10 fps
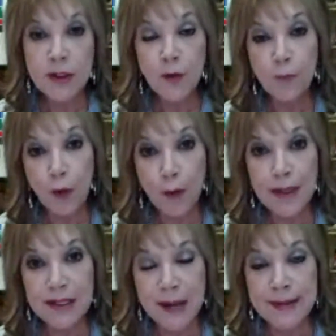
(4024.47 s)
These are
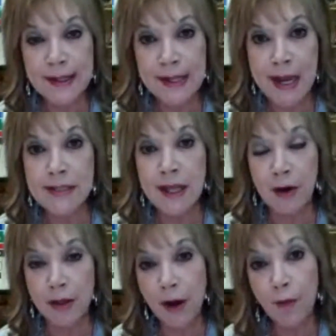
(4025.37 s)
formula type techniques
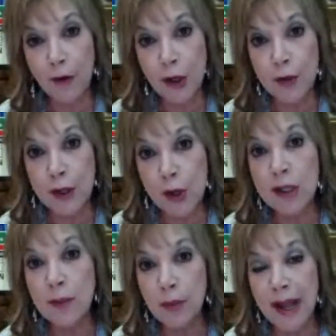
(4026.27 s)
that are there for you that
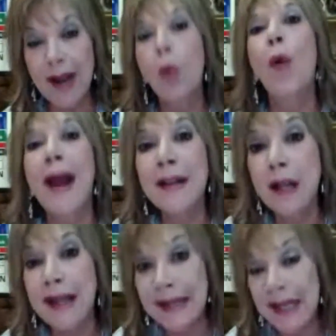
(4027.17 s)
you can apply
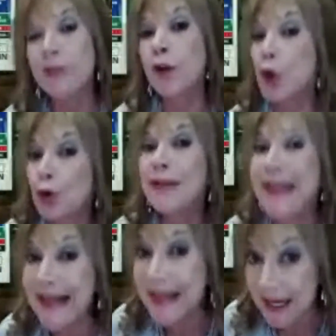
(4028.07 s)
when and if you
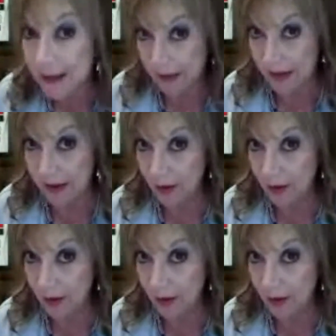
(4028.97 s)
need them.